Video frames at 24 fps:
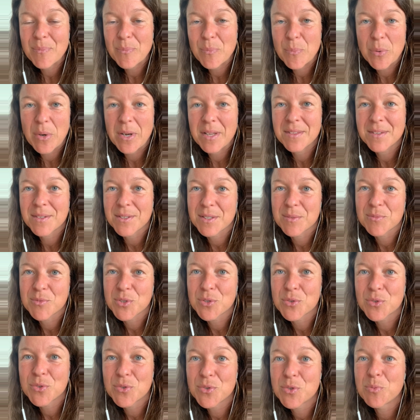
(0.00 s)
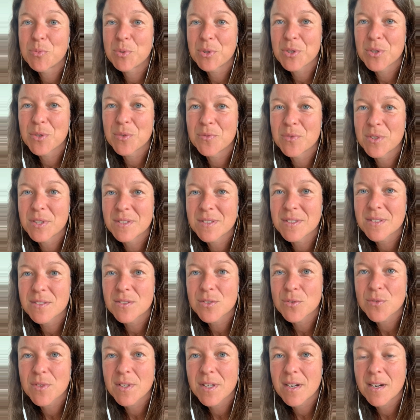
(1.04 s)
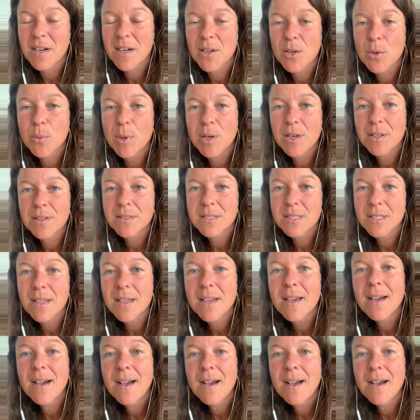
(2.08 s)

brand that I'm just super convinced of their high quality.